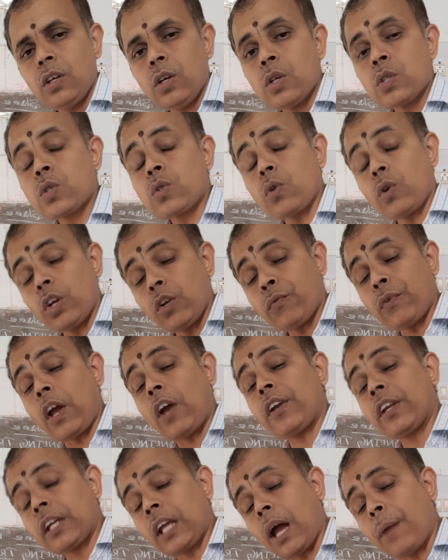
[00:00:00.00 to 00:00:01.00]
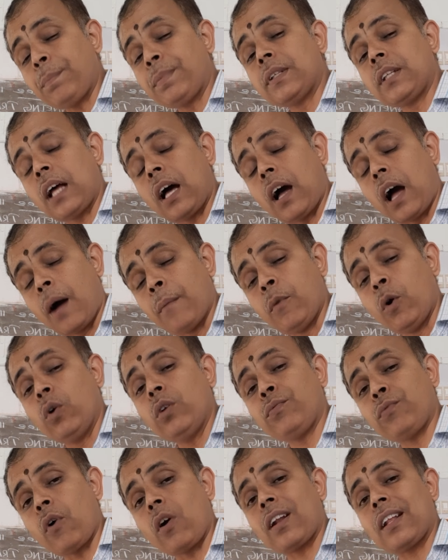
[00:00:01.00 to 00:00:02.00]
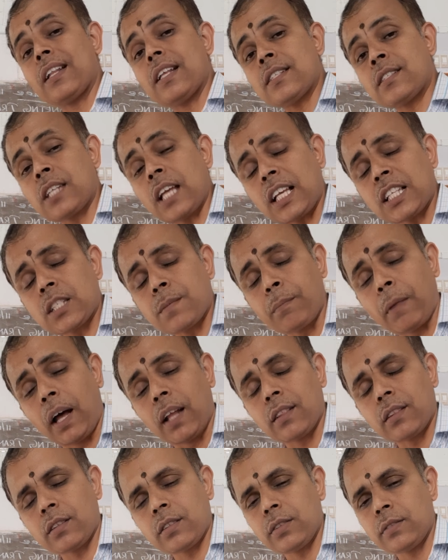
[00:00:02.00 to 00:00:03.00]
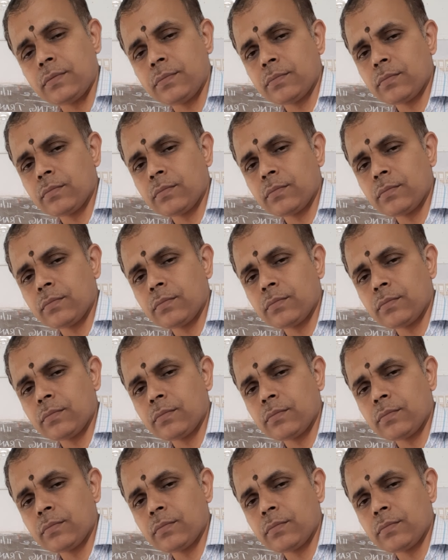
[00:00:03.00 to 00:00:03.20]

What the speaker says: So if you have kept the amount for another 6 months,